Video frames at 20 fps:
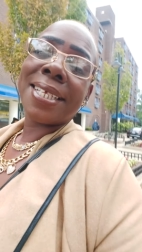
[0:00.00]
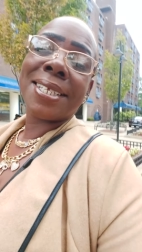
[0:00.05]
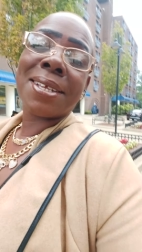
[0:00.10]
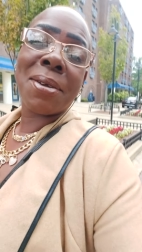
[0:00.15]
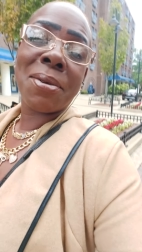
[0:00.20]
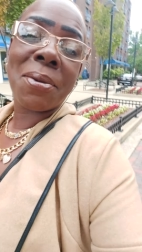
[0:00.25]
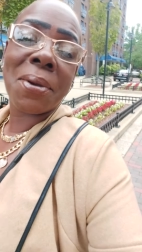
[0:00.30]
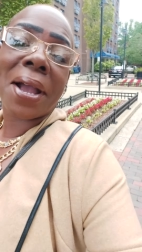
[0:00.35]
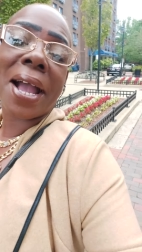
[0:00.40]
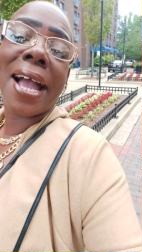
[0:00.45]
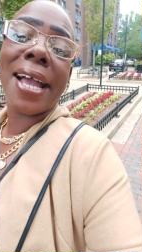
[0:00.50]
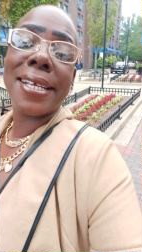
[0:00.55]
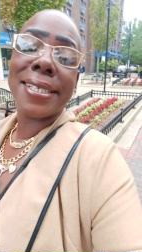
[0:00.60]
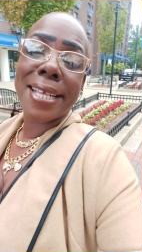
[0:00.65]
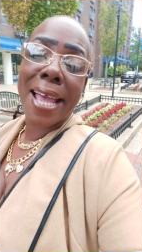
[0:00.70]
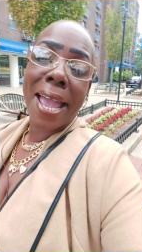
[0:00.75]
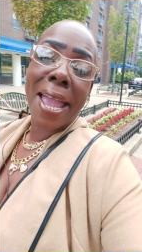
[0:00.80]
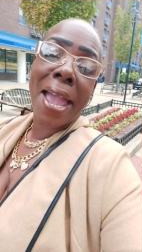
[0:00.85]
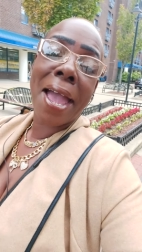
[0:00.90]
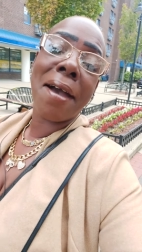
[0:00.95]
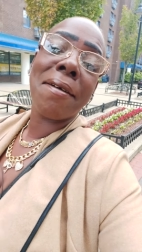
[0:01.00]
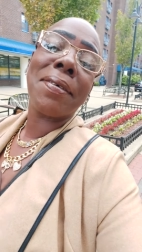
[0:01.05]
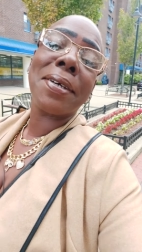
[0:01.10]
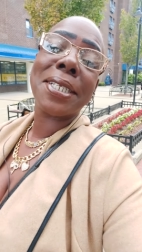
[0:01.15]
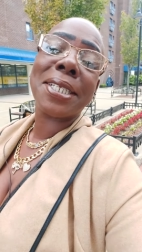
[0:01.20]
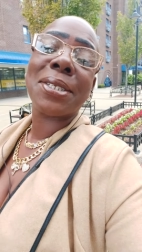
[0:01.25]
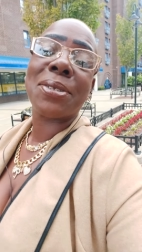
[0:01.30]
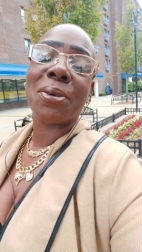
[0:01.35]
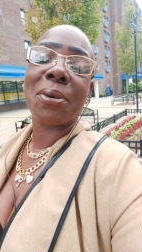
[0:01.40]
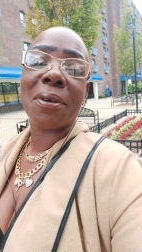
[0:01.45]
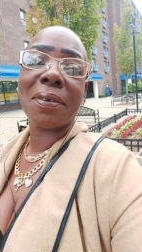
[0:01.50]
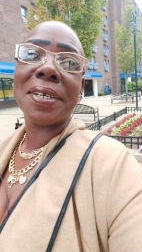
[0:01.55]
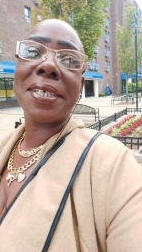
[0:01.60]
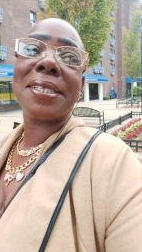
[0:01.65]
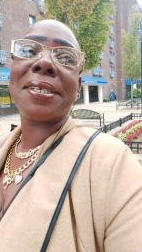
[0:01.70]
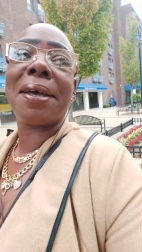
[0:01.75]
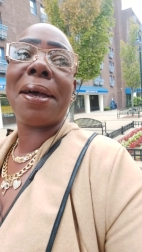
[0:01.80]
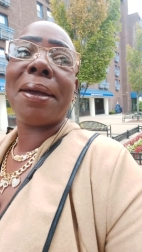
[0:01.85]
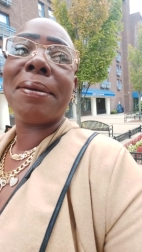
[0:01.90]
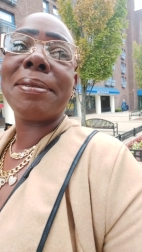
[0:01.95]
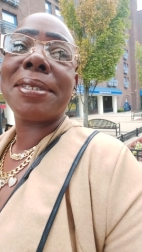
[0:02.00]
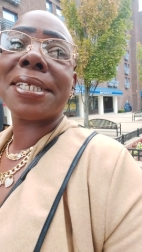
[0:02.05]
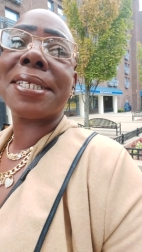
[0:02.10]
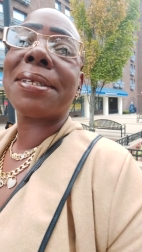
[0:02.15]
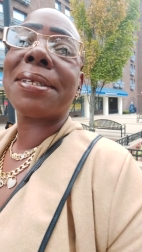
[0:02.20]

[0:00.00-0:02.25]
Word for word: So you guys, I have a story time to